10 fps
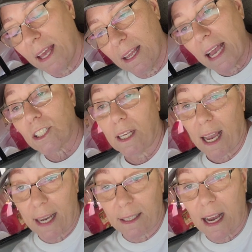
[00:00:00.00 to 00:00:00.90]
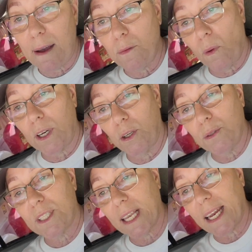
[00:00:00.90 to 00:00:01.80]
actually, I, I'm the one who
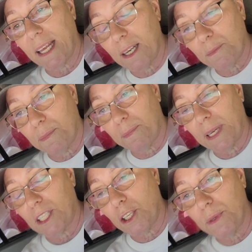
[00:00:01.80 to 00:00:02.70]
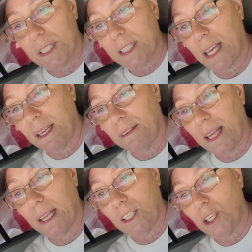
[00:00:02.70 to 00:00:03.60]
said it, but she was saying
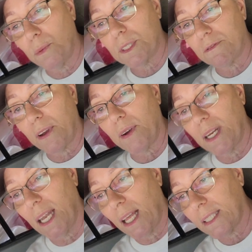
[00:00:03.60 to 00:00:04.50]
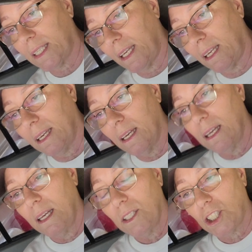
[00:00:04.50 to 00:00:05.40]
that she was very lucky
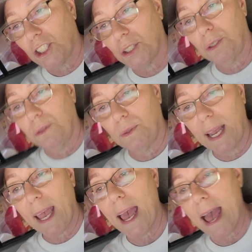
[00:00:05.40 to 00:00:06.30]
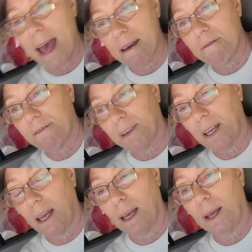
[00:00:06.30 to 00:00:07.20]
to have
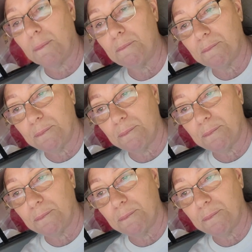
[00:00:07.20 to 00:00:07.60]
um,